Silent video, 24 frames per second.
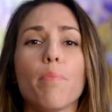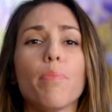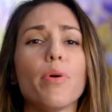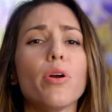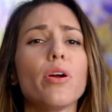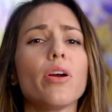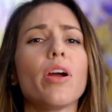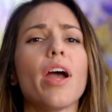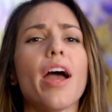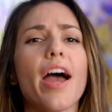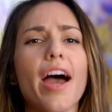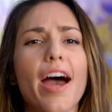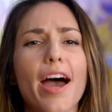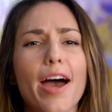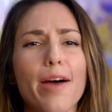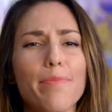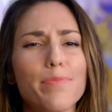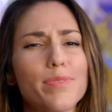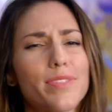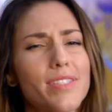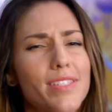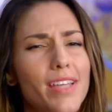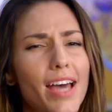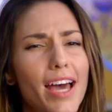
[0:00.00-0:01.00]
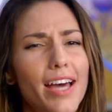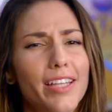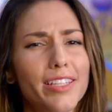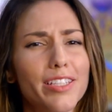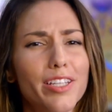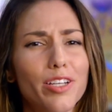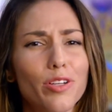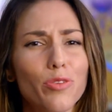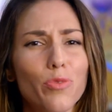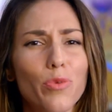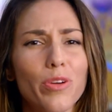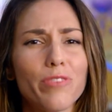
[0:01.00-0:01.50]
Perhaps a
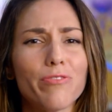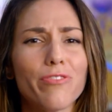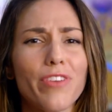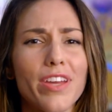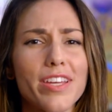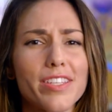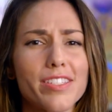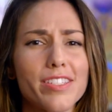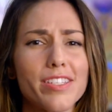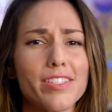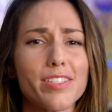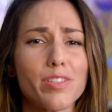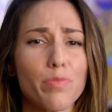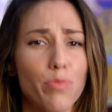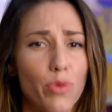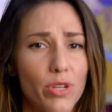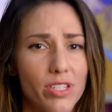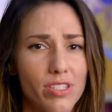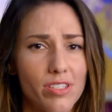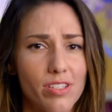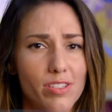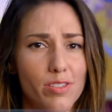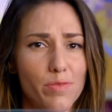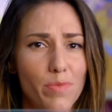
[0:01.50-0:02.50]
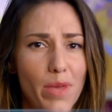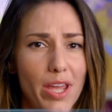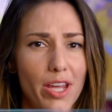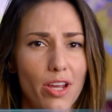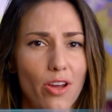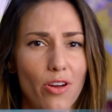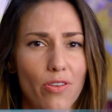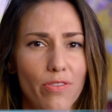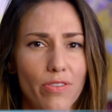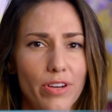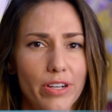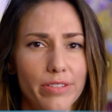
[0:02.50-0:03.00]
little one fancies a princess
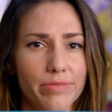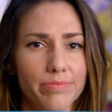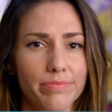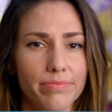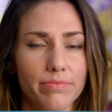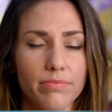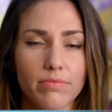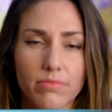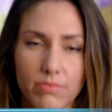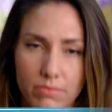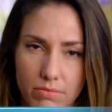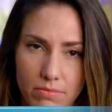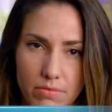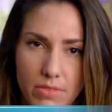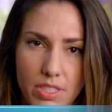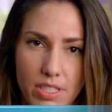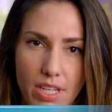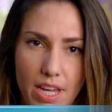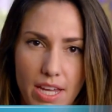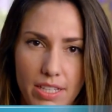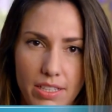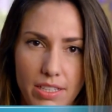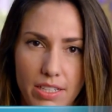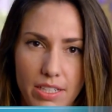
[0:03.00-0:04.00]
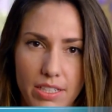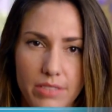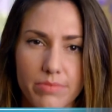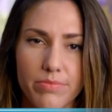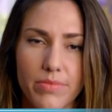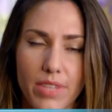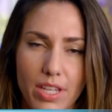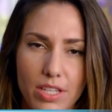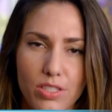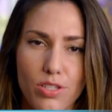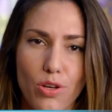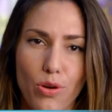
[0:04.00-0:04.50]
makeover. Sadly,
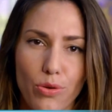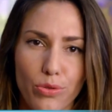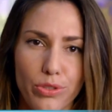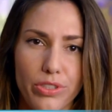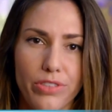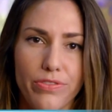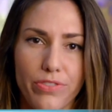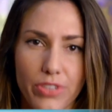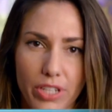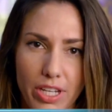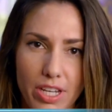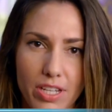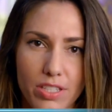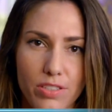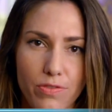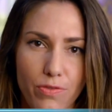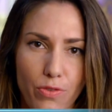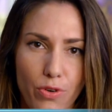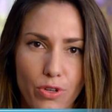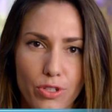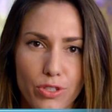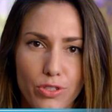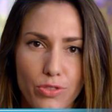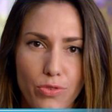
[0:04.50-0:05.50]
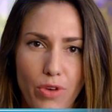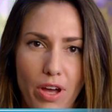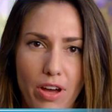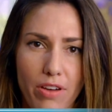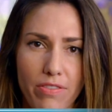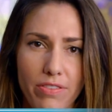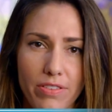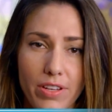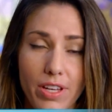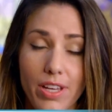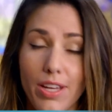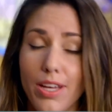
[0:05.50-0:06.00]
it's only for kids four to
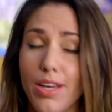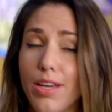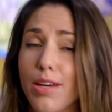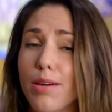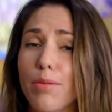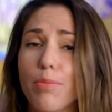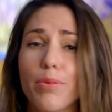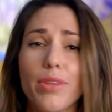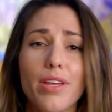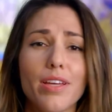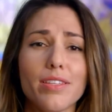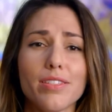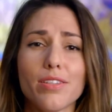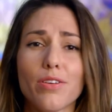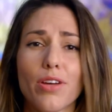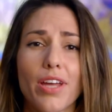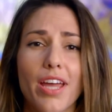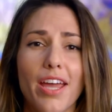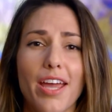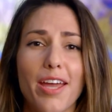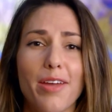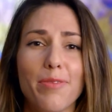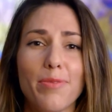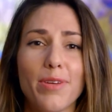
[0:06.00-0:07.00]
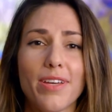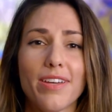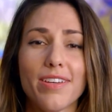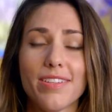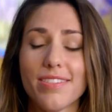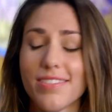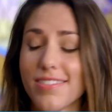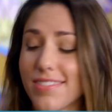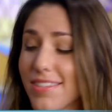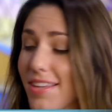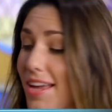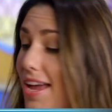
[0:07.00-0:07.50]
twelve, but that's okay
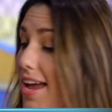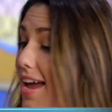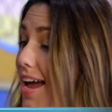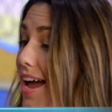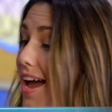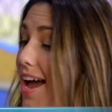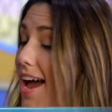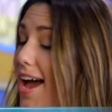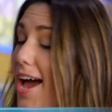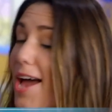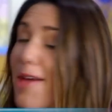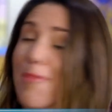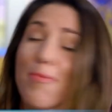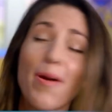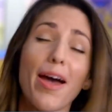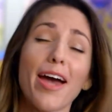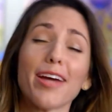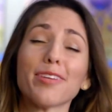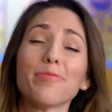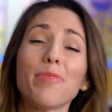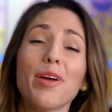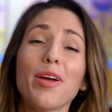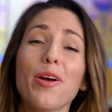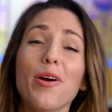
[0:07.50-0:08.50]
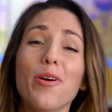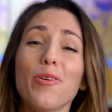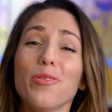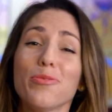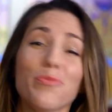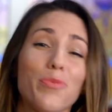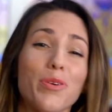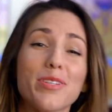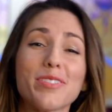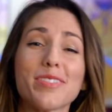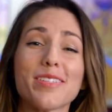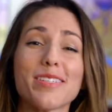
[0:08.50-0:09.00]
because I packed my own
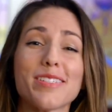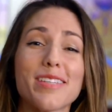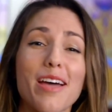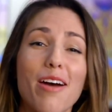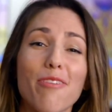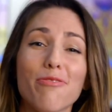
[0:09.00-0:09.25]
princess